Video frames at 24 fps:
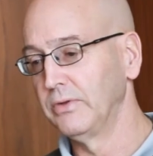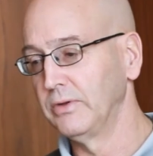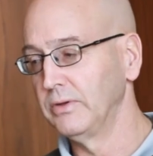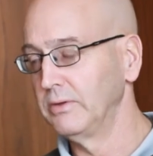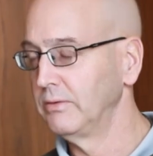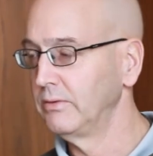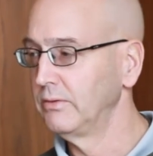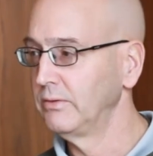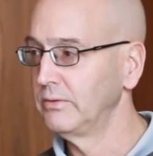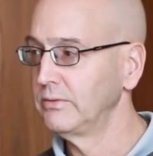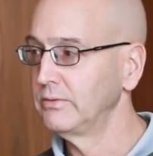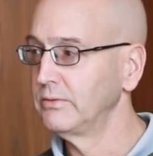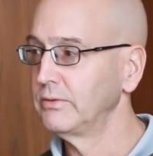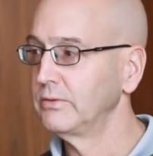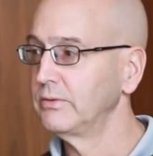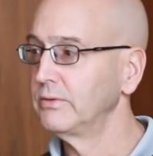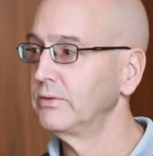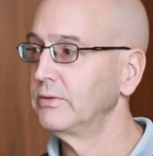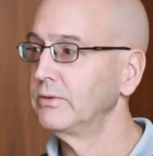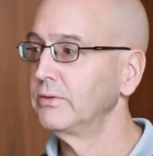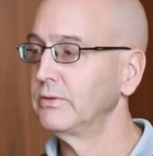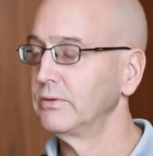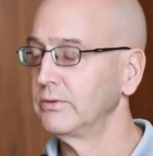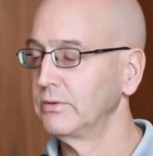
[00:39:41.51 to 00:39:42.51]
If a guide has a
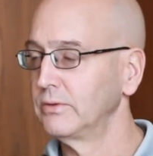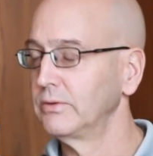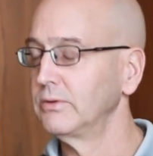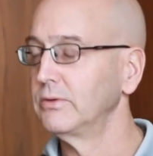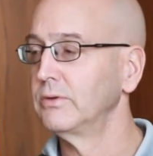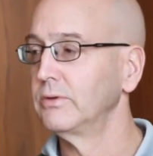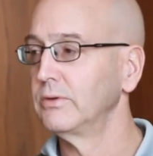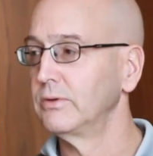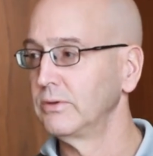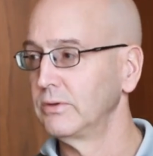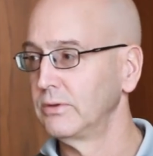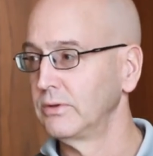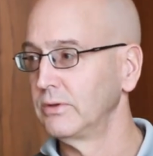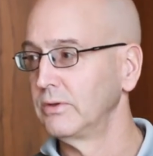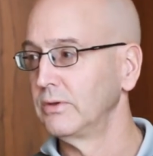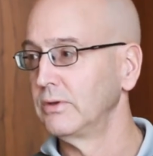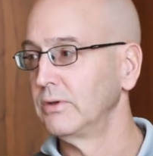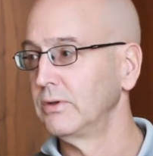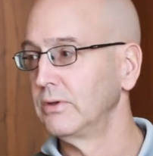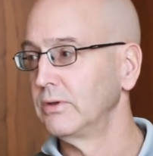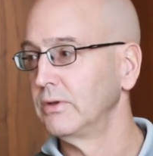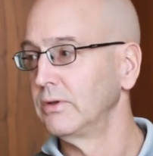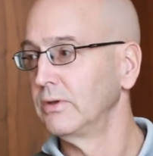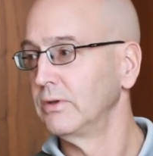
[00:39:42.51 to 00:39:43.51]
supervised
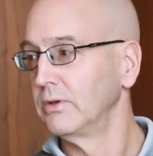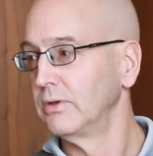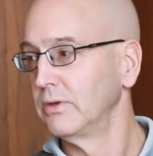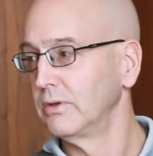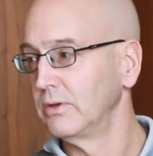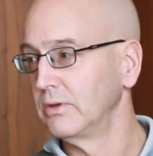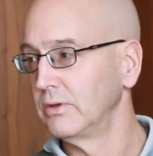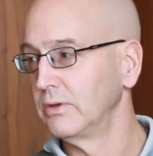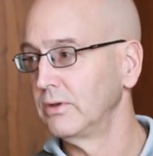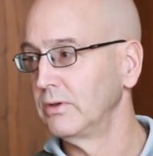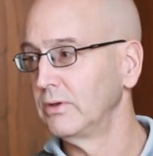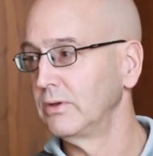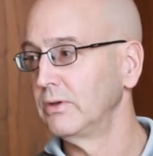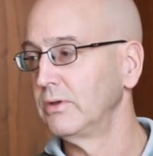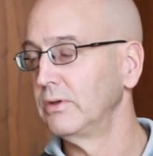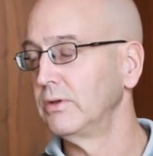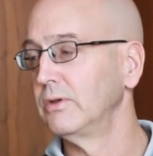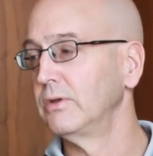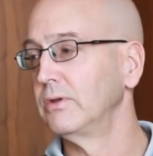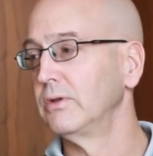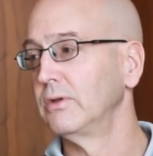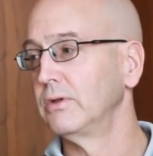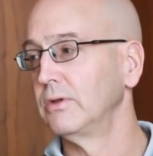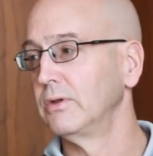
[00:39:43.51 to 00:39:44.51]
climber
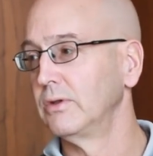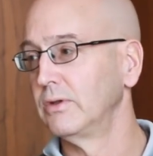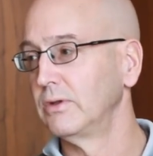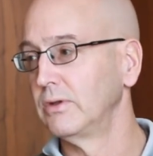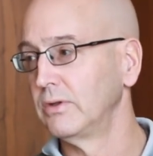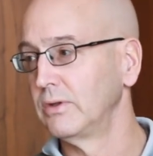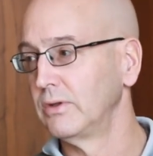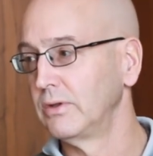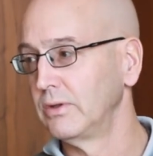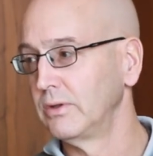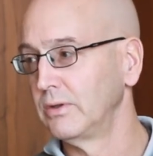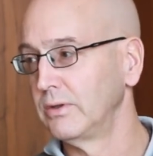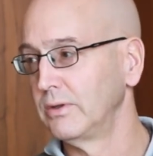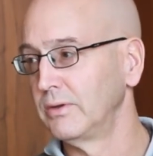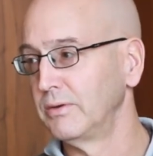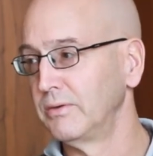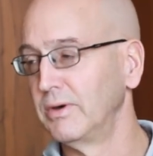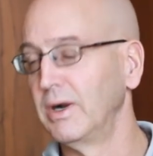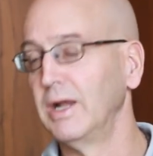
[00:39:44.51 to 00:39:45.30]
putting on his mitts,